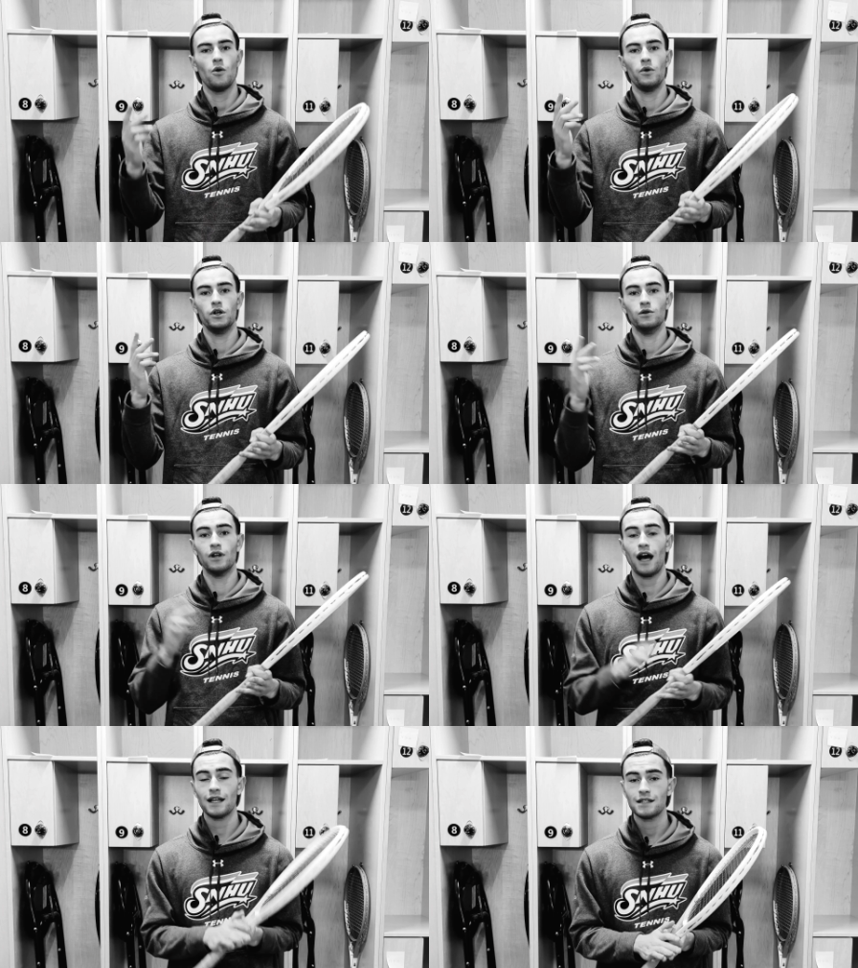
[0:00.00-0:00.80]
We do
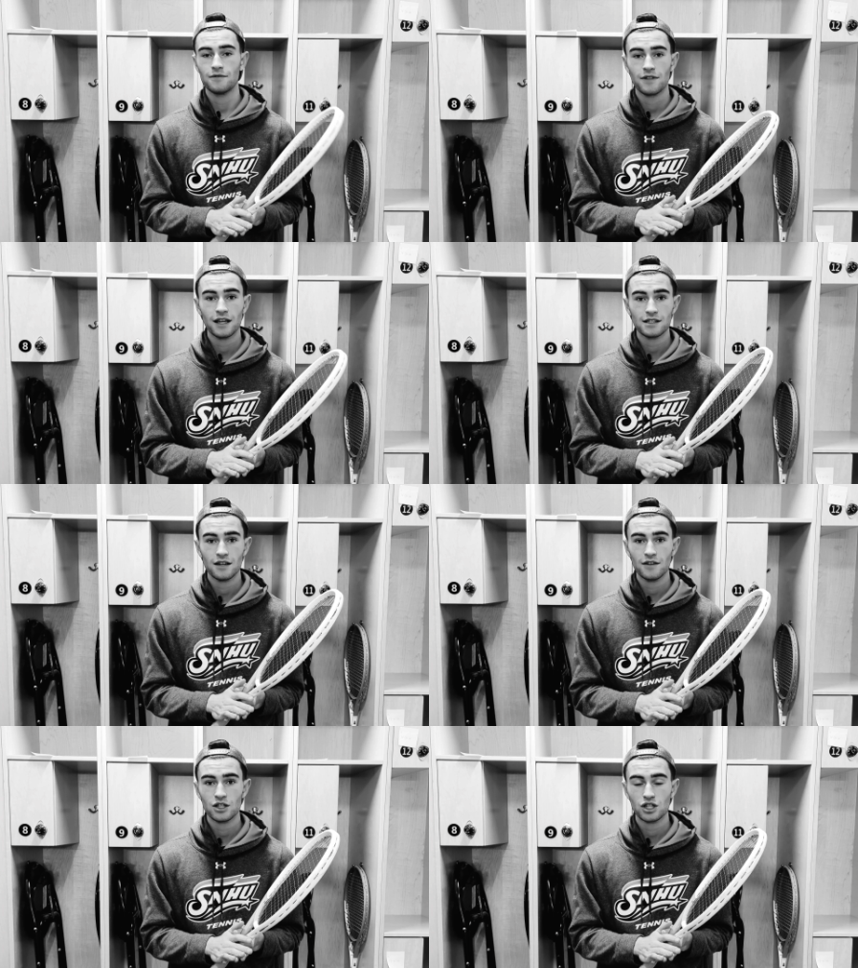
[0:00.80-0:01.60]
lots of things
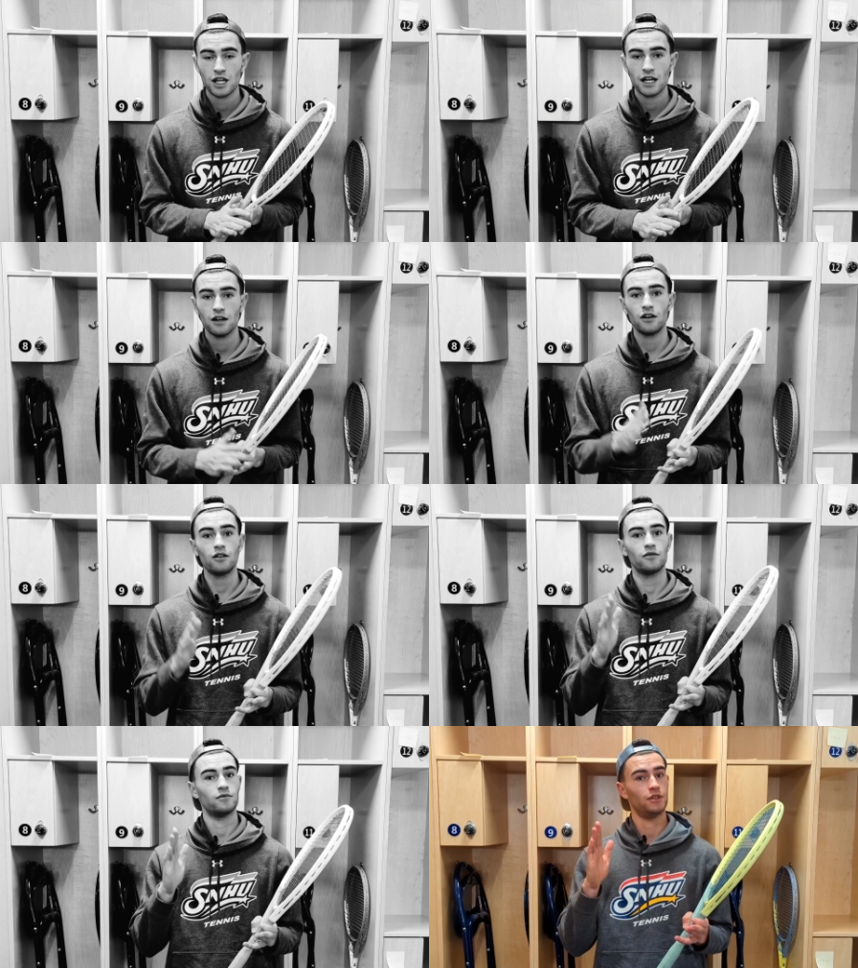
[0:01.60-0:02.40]
on this
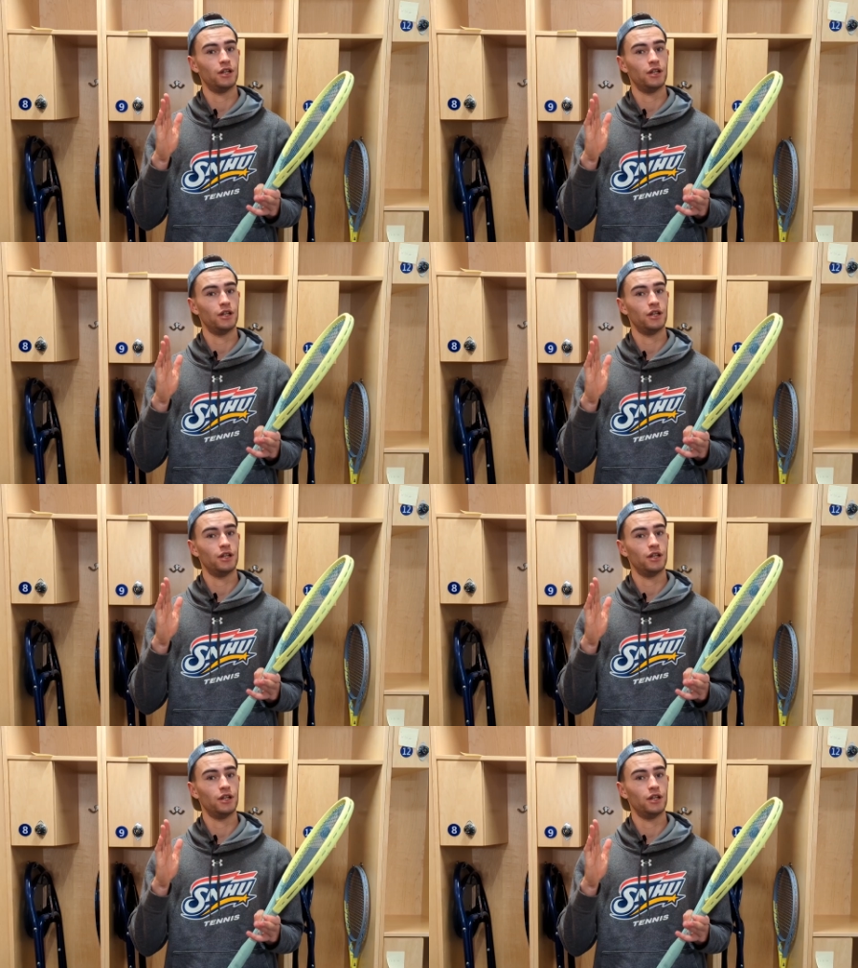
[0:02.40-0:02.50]
channel,